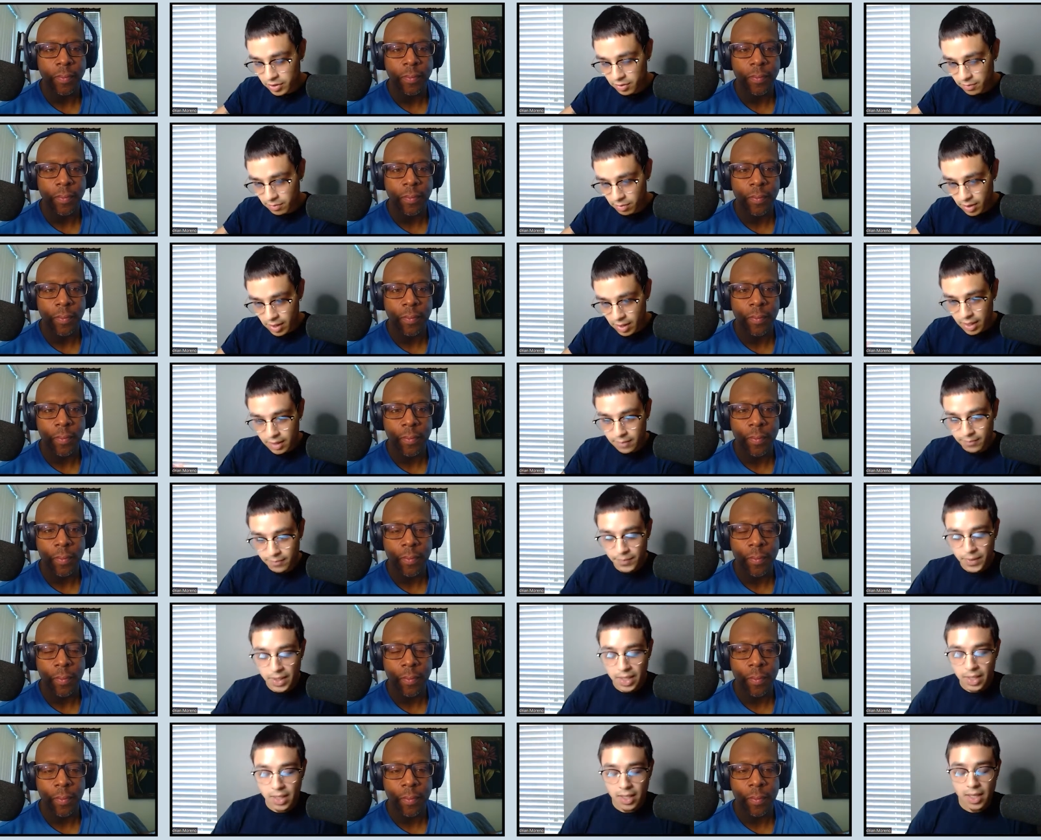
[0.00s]
Speaker 1: brain.
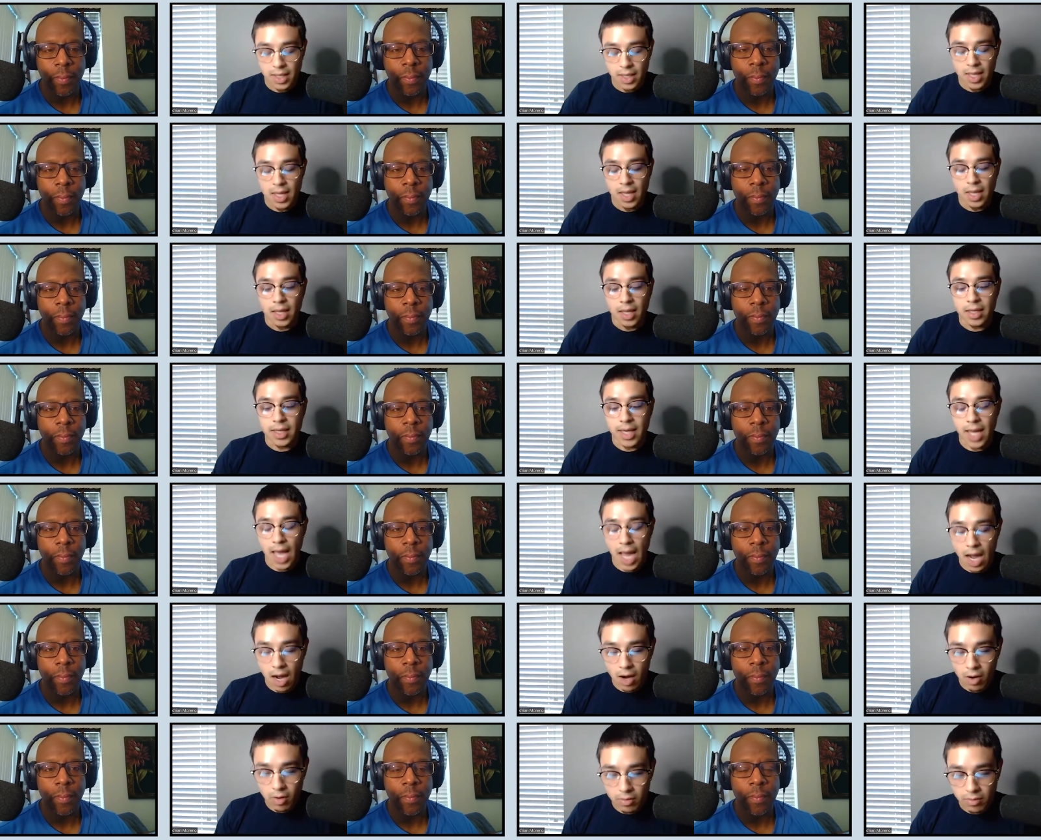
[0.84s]
Mm-hmm.
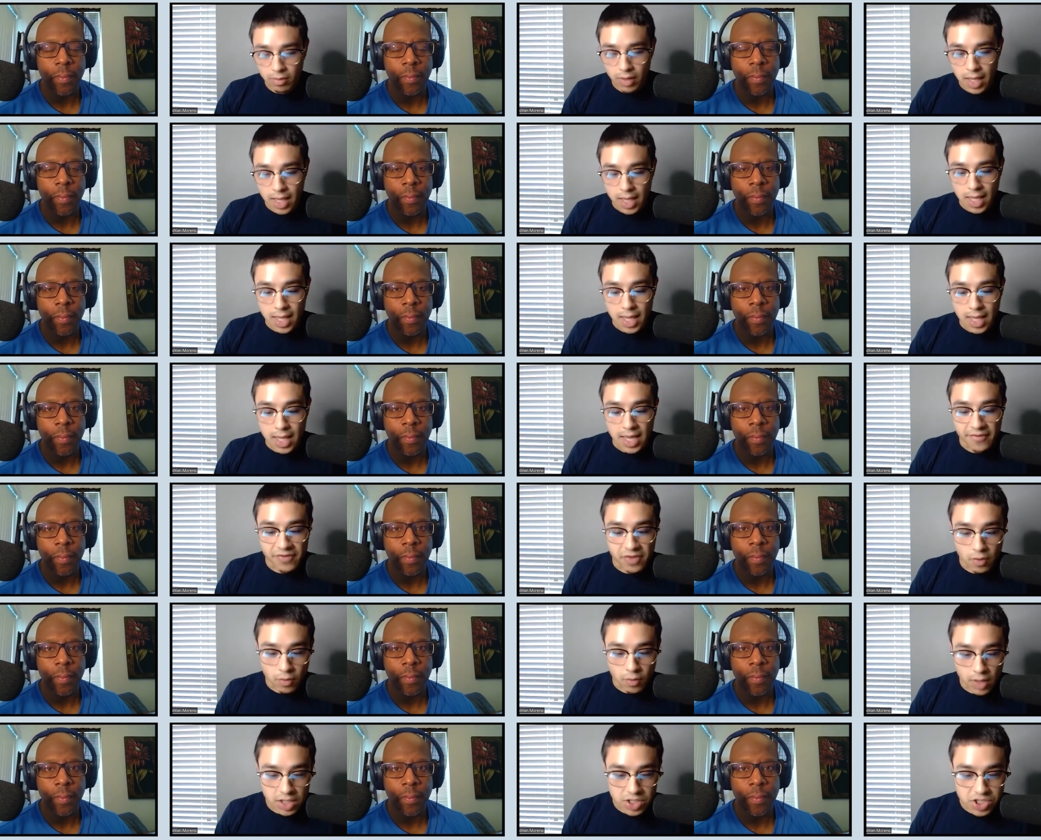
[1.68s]
Now, if
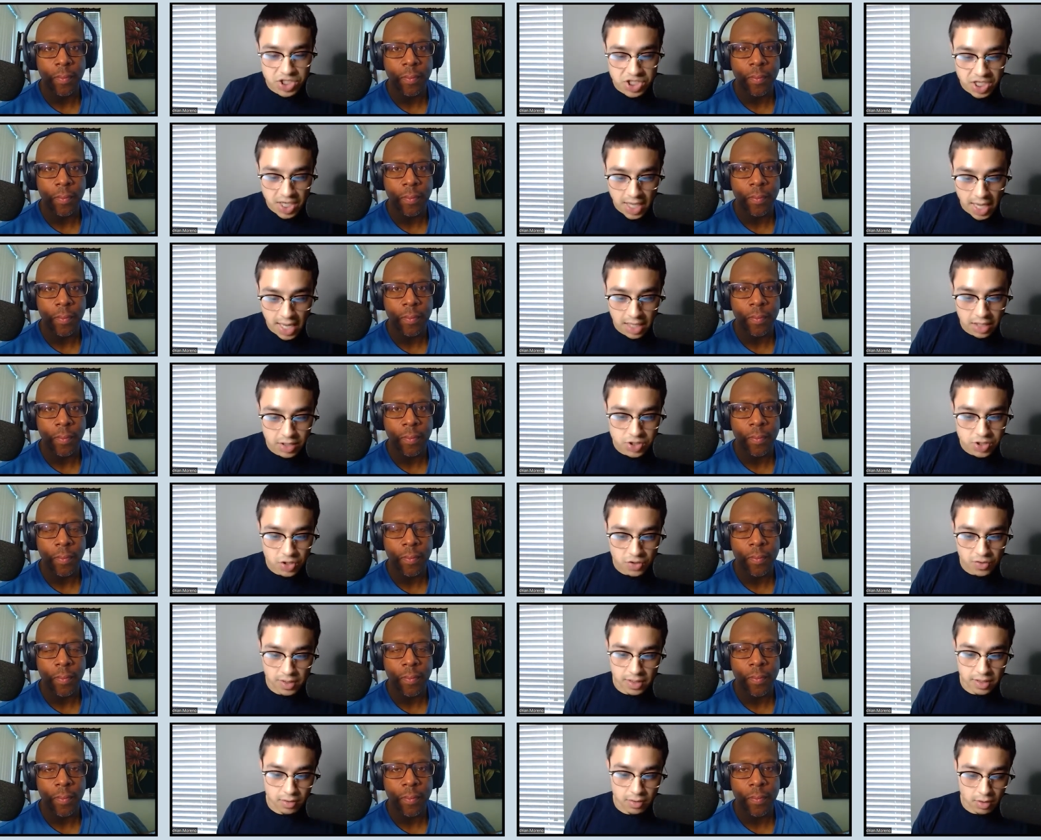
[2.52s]
you want to change your
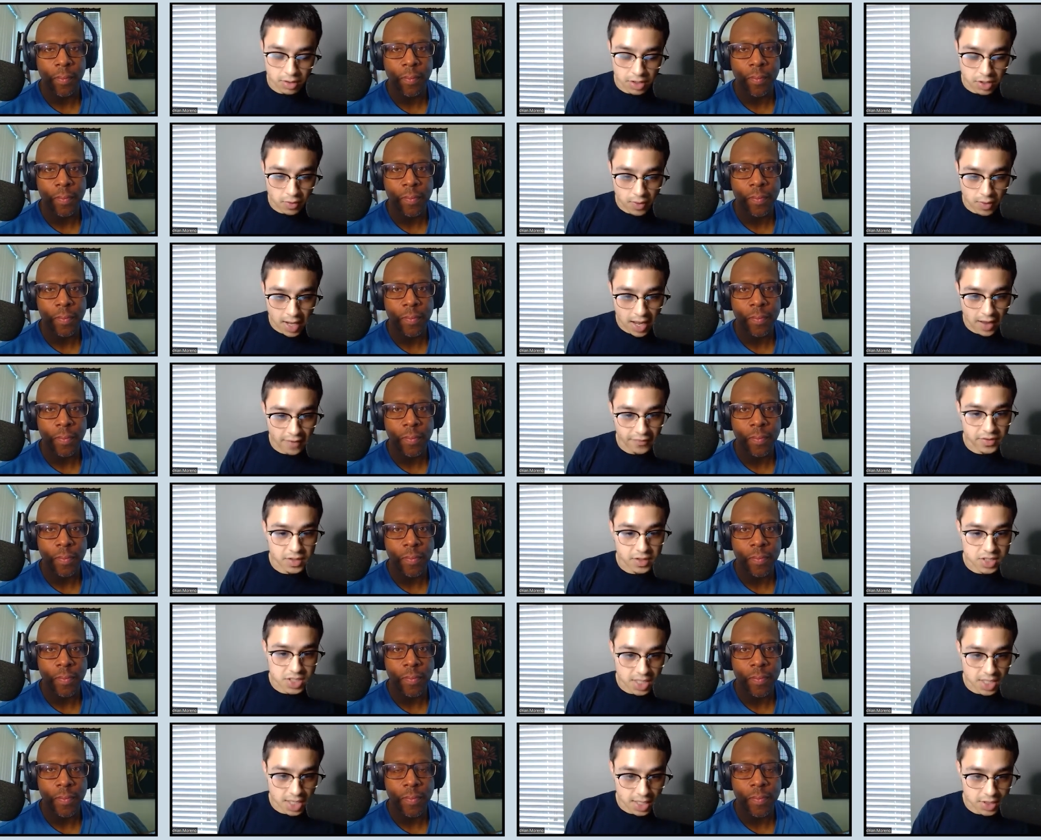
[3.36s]
results, you have
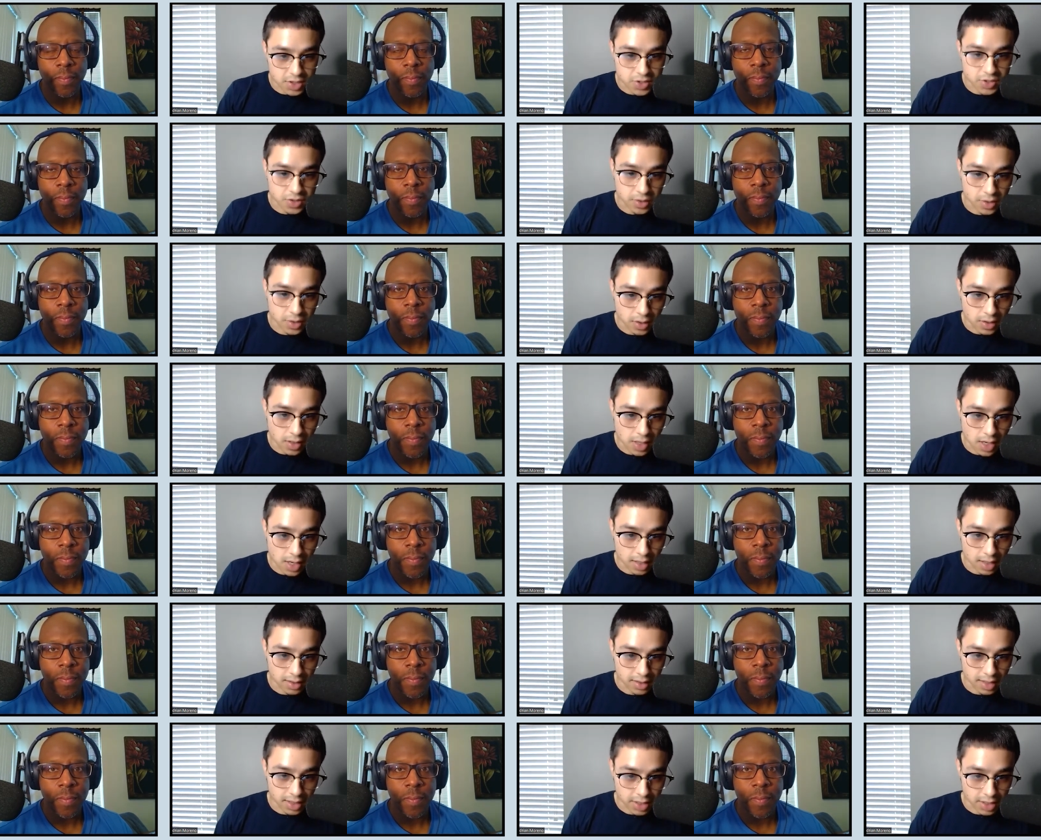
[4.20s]
to change your neurons.